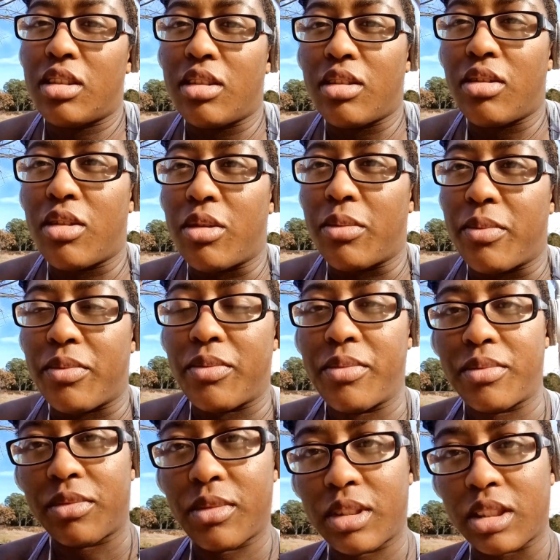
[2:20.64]
Um,
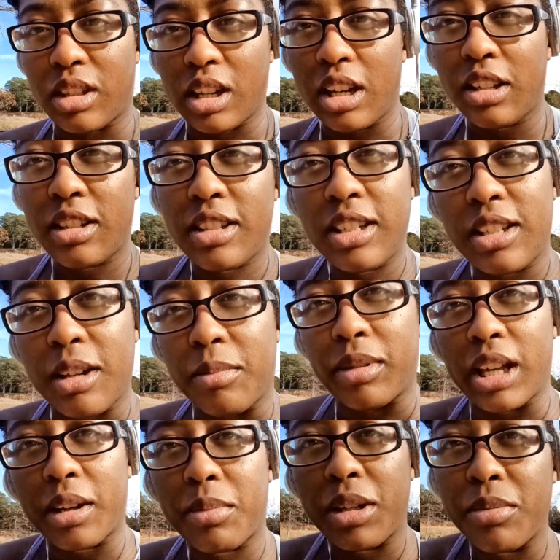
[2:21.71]
the entity that
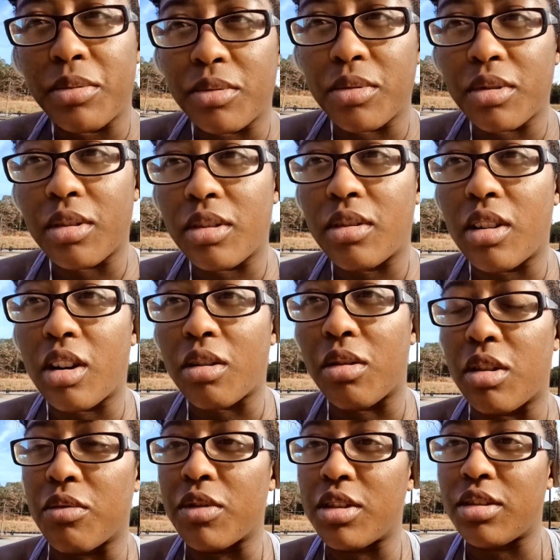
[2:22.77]
black people were
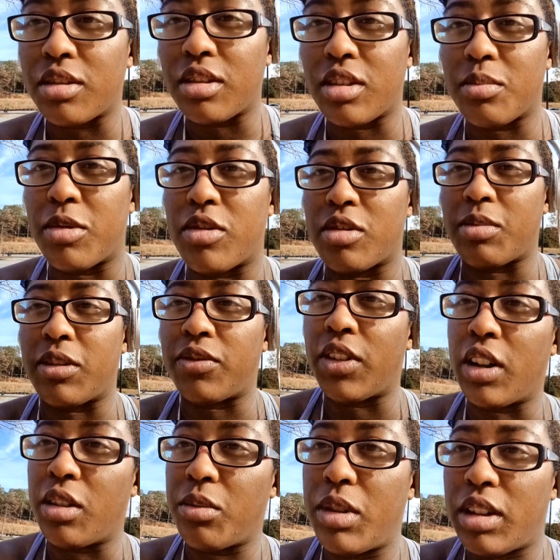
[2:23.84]
are originally supposed to be
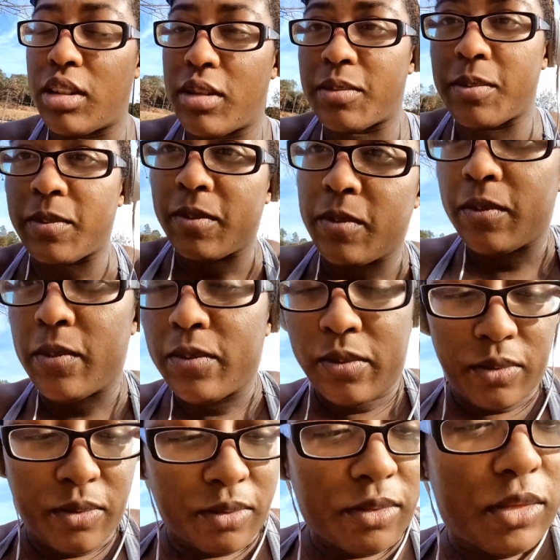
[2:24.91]
following.
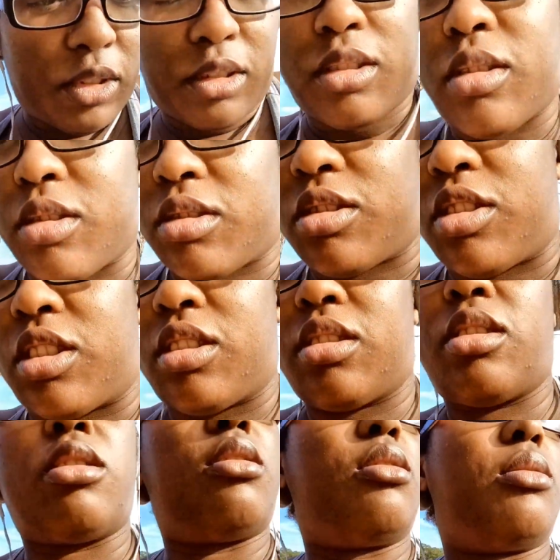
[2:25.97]
Oh shit
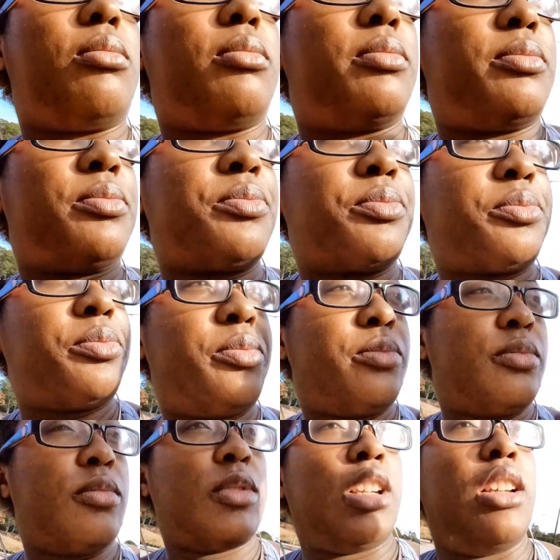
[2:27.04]
um,
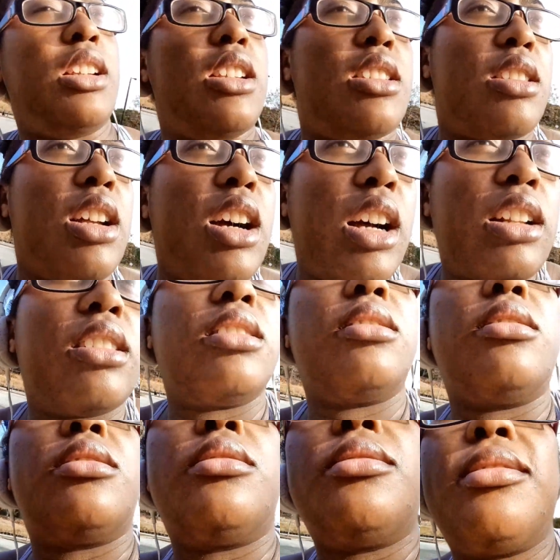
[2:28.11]
is not
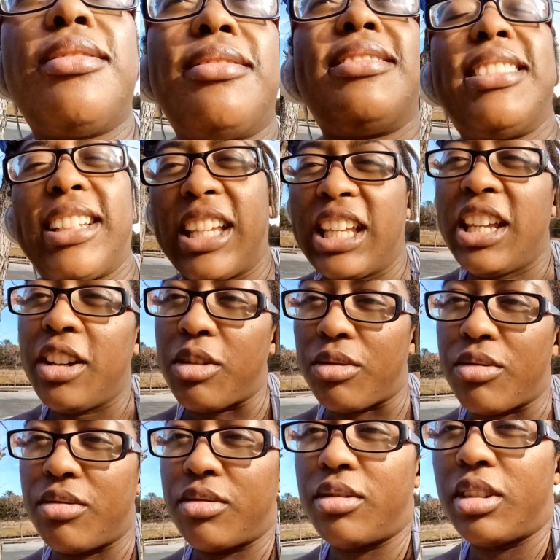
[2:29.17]

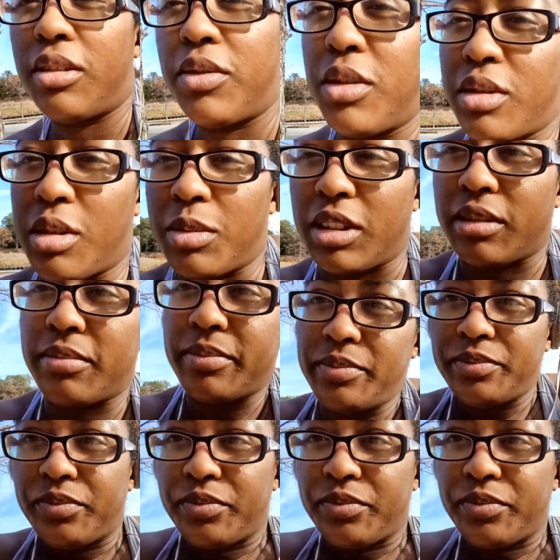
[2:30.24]
here, if you know what I mean.